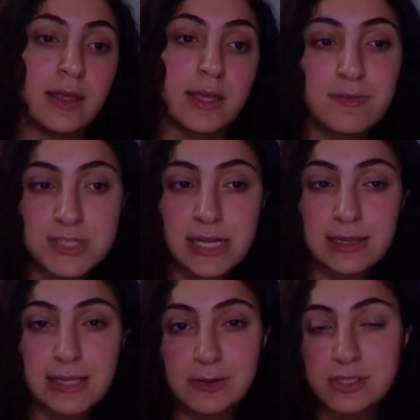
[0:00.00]
Gifting
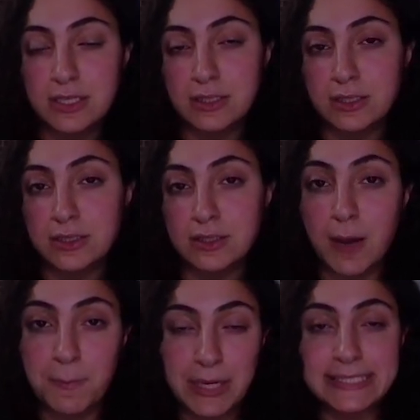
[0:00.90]
allows
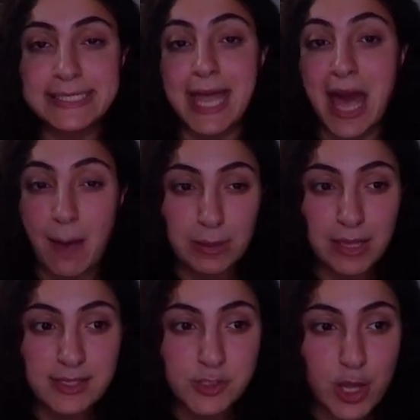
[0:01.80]
companies to
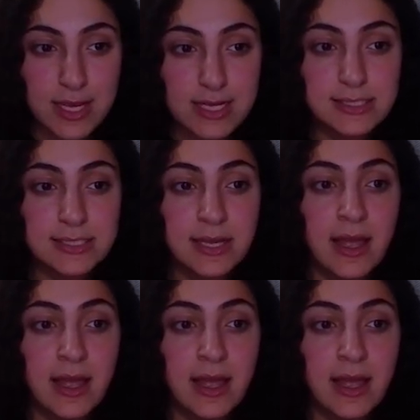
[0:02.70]
capitalize on this,